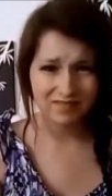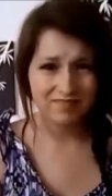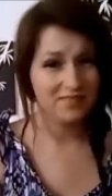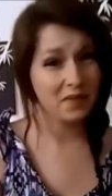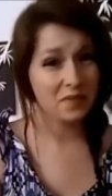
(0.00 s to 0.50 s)

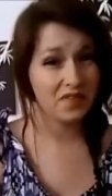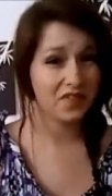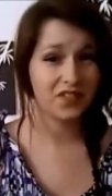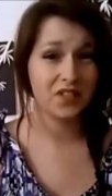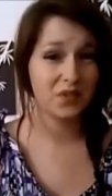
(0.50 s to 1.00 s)
maybe
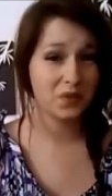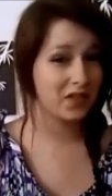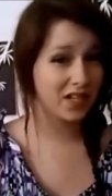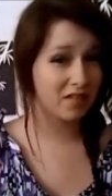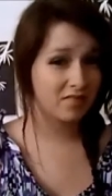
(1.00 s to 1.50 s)
15 or
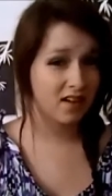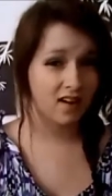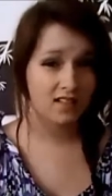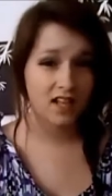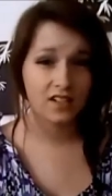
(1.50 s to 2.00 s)
20, I'm not
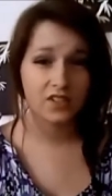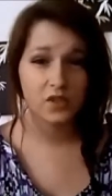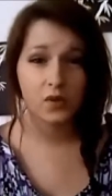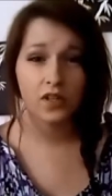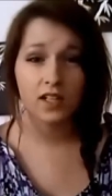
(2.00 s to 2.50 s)
exactly
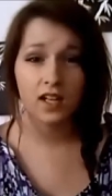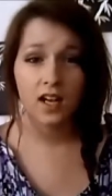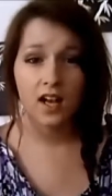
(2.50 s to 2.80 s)
sure.